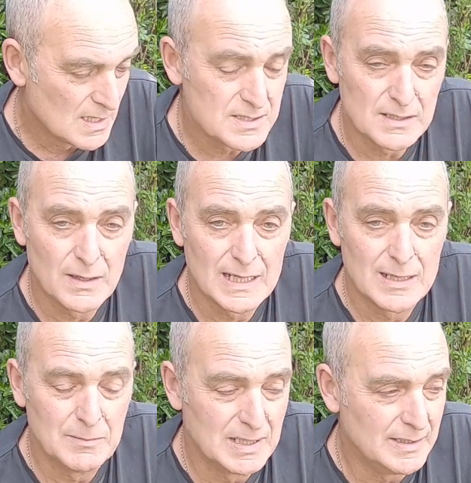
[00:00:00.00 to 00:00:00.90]
As you know, I
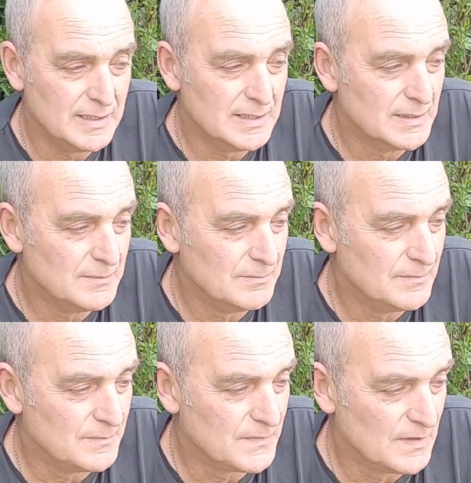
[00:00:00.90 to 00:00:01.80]
like me
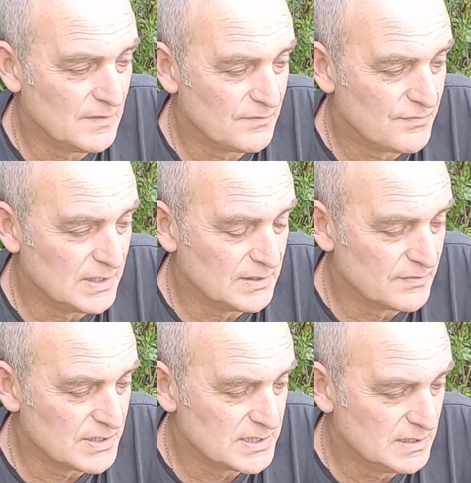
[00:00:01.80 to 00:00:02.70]
feeder
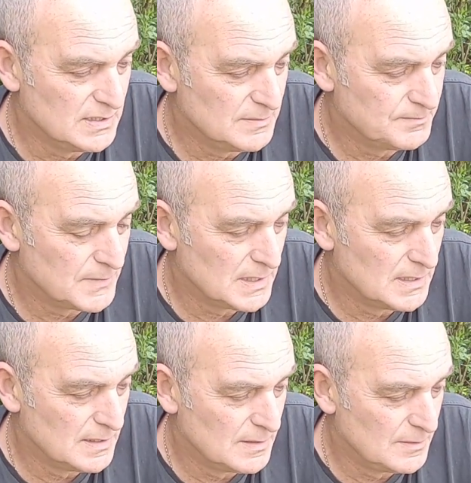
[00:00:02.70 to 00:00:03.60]
fishing,
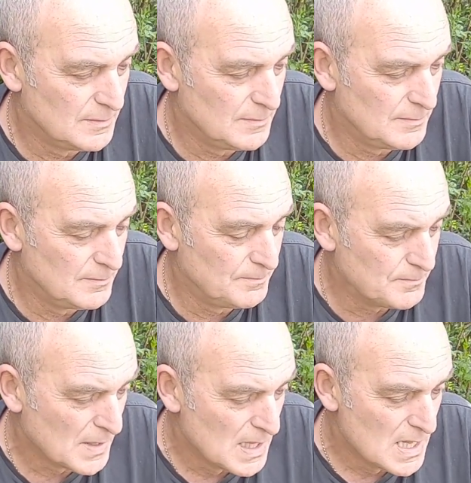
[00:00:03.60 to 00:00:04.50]
and
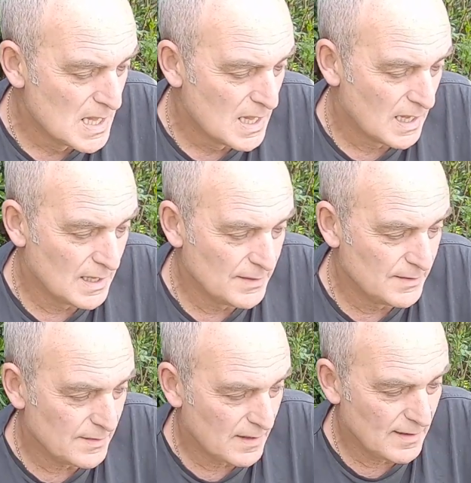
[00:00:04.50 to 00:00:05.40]

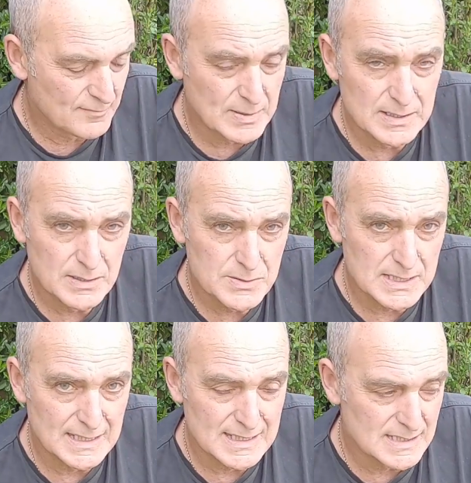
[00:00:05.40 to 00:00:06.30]
I've been
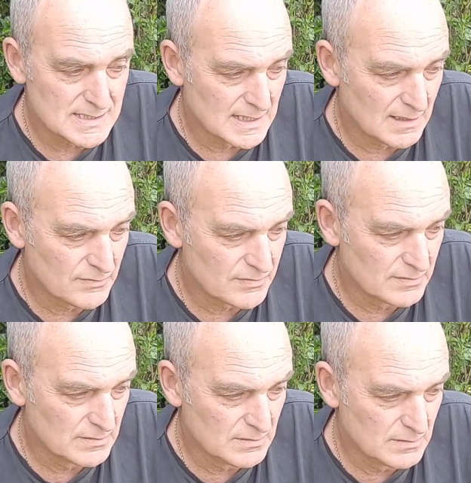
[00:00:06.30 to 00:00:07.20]
using these now
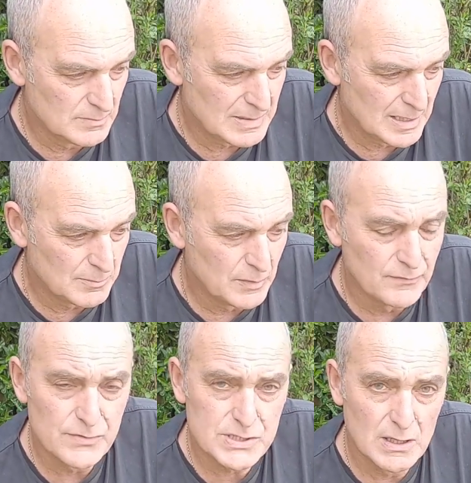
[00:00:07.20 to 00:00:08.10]
for about a
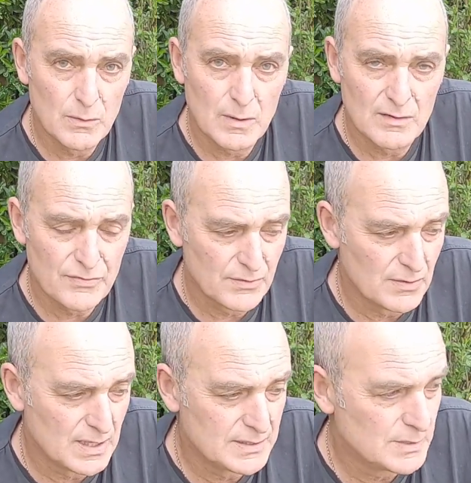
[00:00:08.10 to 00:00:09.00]
month, so I
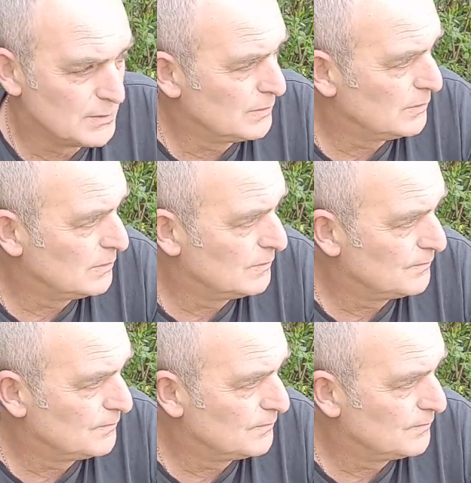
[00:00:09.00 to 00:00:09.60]
thought I'd do